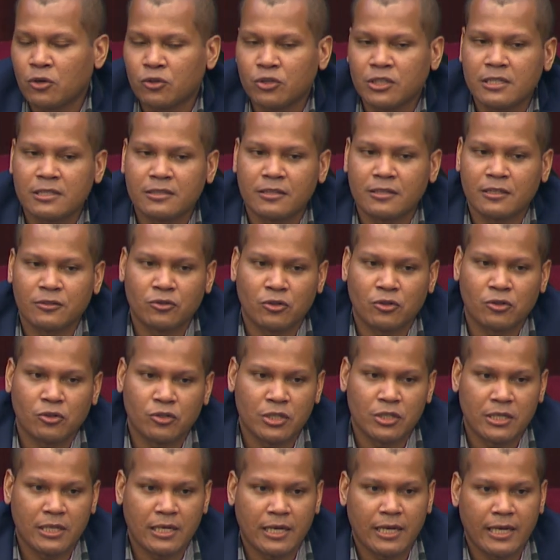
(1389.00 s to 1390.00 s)
of this
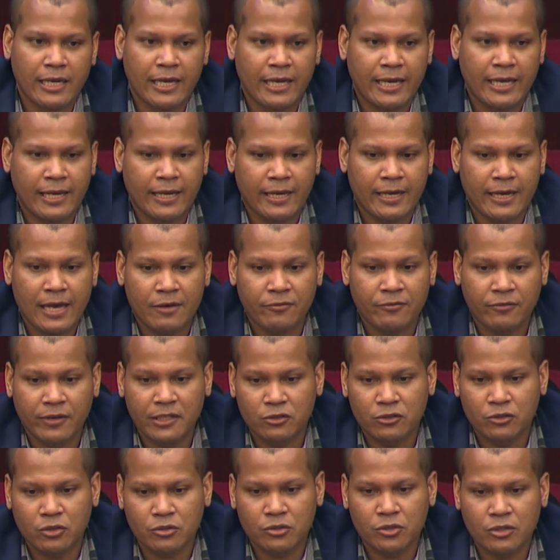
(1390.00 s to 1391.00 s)
technology
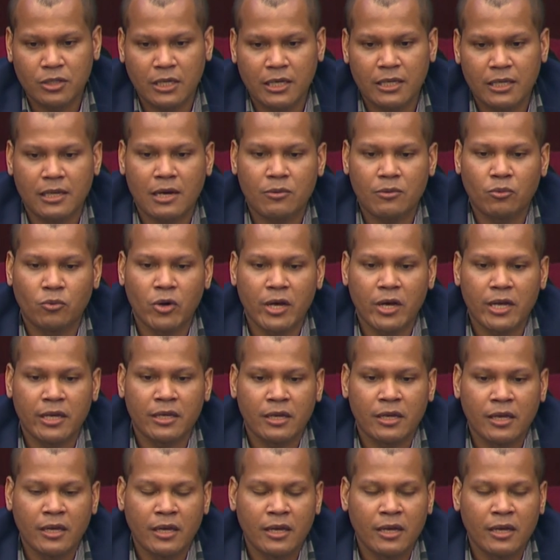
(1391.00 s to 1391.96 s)
affects us in a way